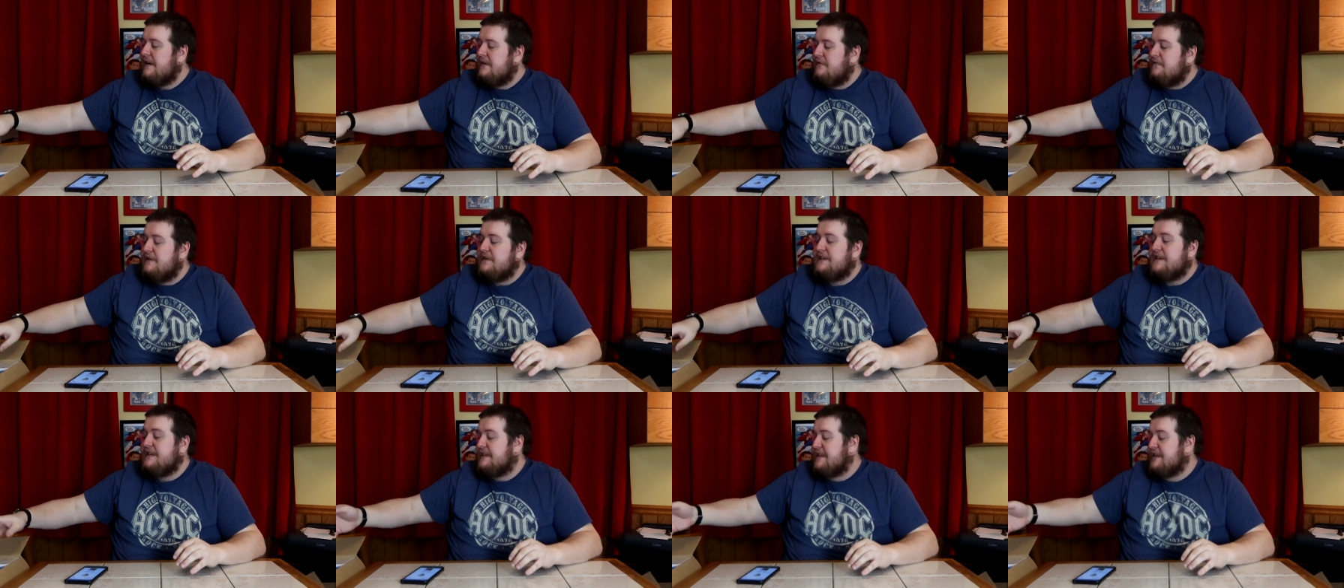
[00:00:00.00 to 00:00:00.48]

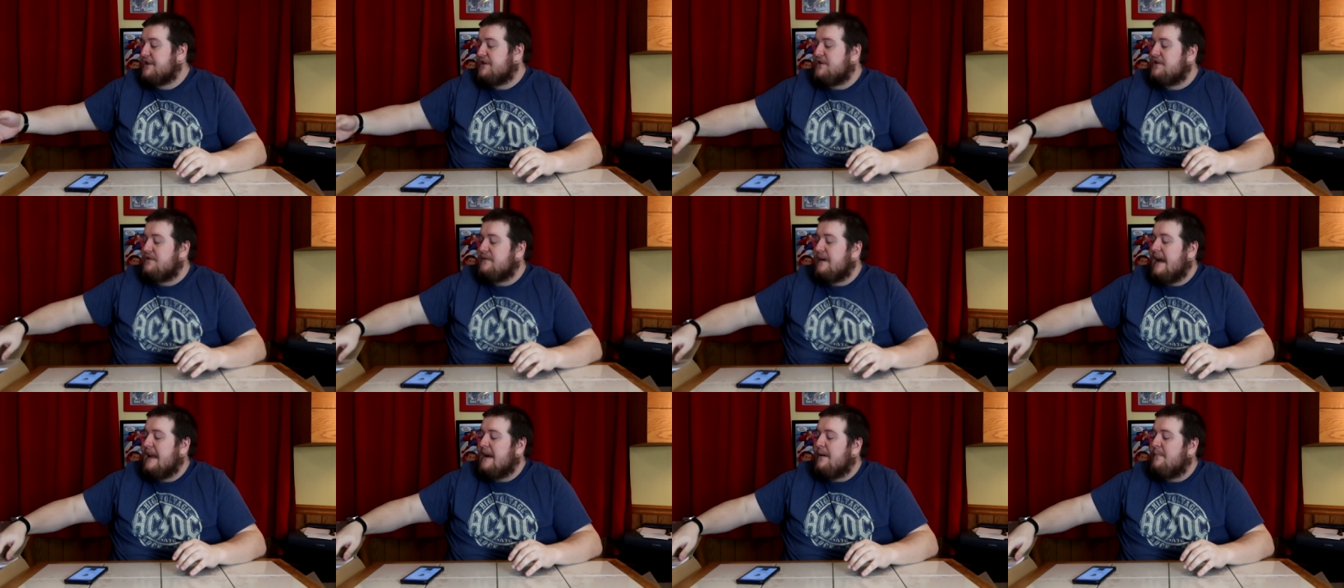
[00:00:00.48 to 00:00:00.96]
which is the
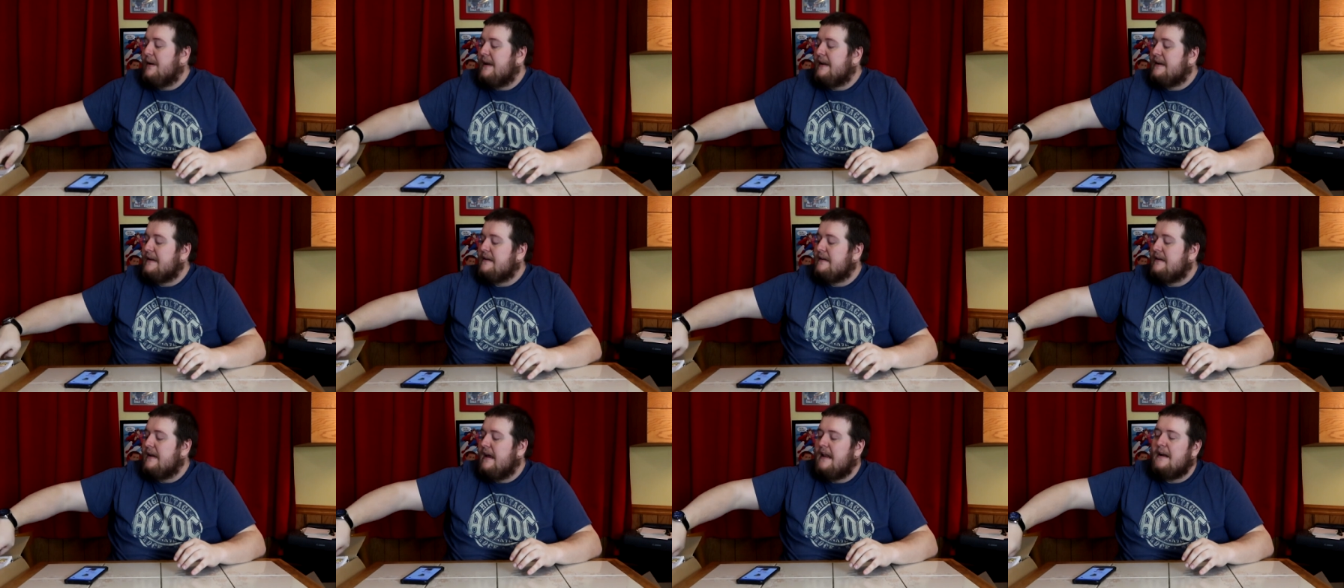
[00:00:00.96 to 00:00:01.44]
true
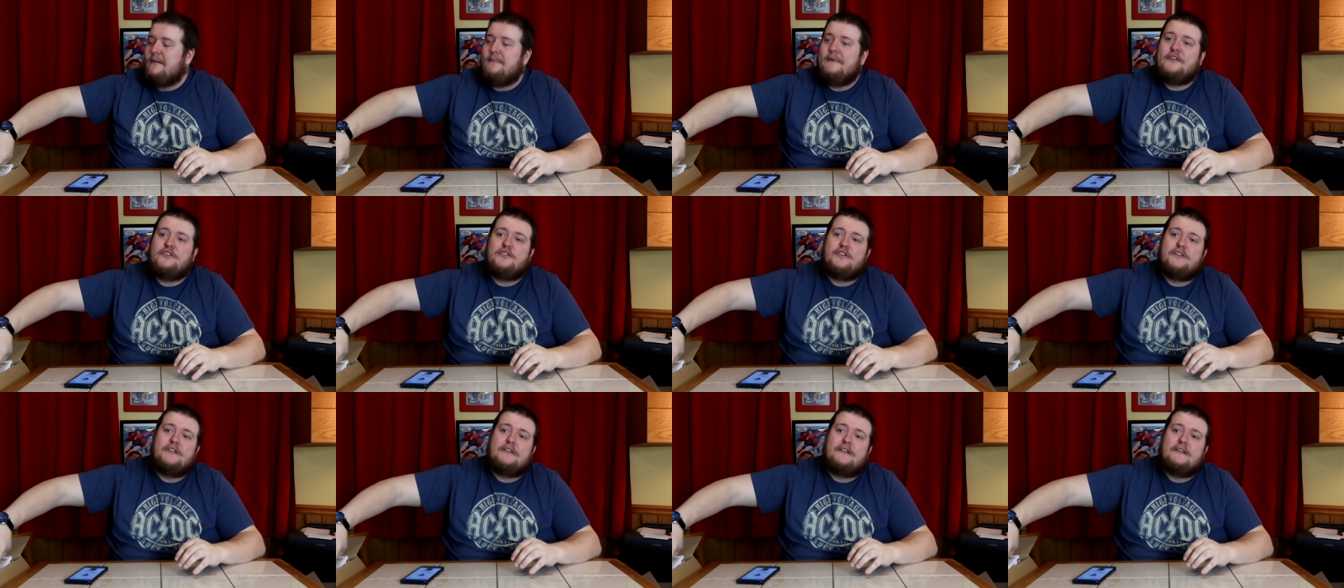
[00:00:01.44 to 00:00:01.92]
animated
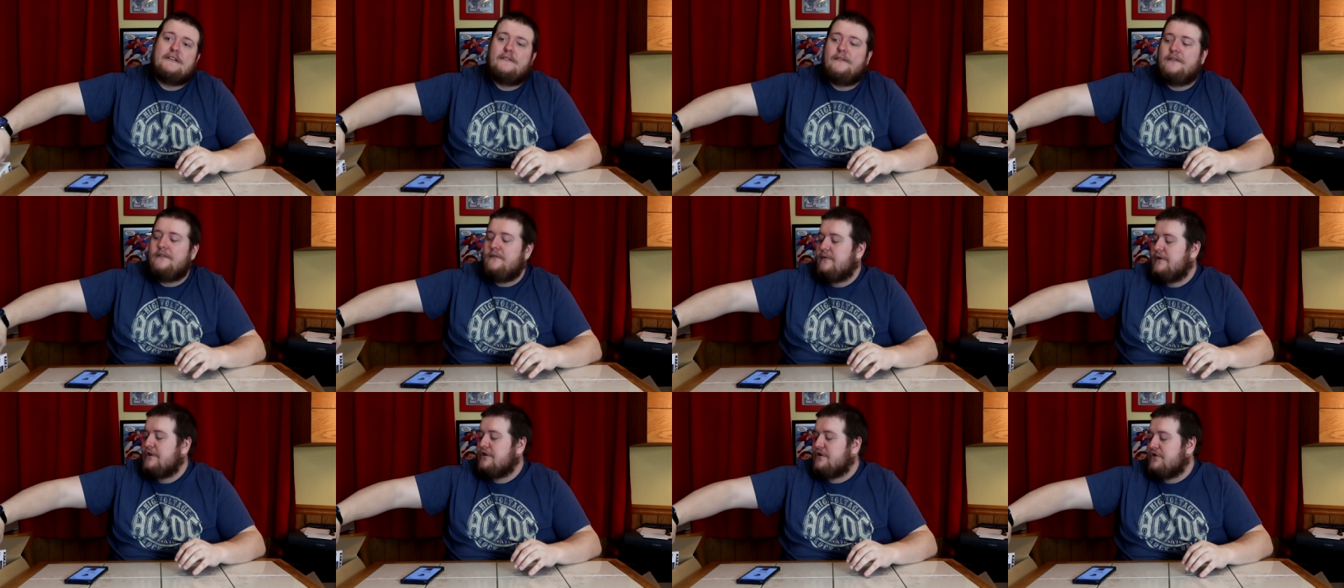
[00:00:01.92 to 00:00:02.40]
animation, the
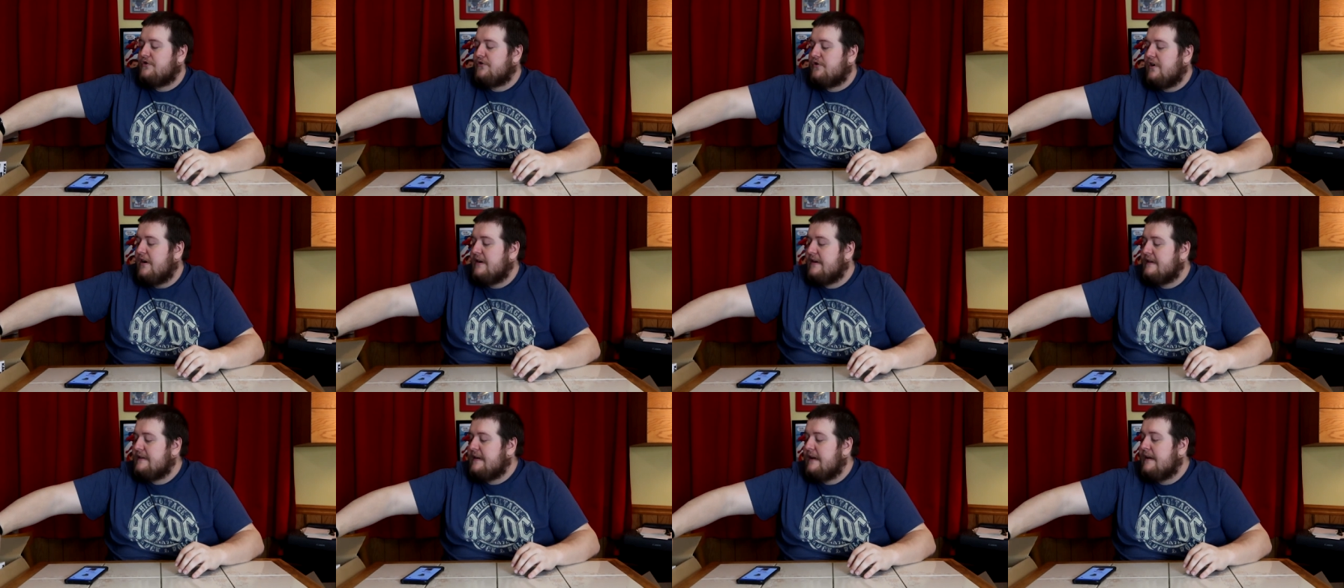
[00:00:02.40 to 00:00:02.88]
original
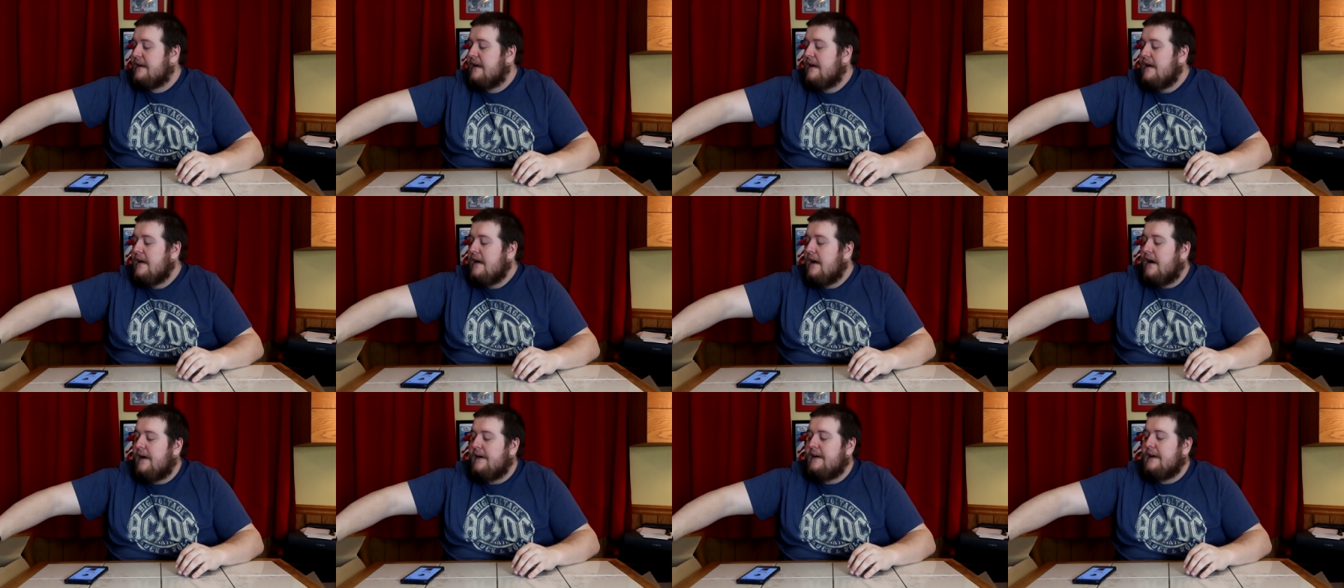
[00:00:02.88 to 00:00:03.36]
drawing design.
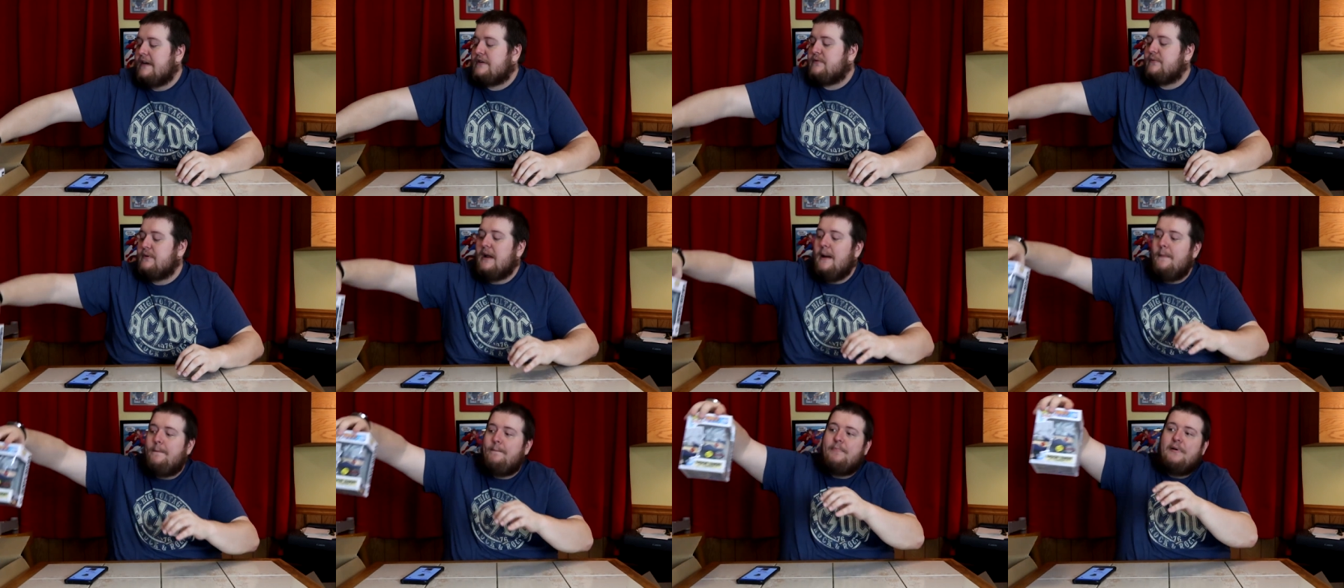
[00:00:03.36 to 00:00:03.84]
All right, next
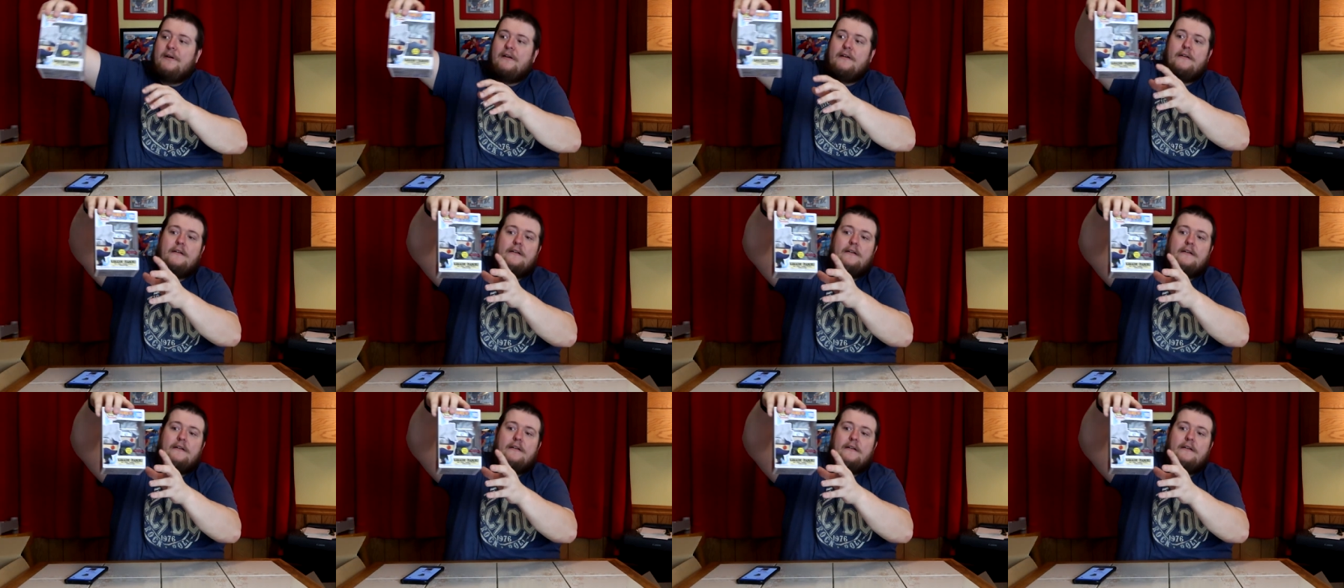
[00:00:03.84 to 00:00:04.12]
one up.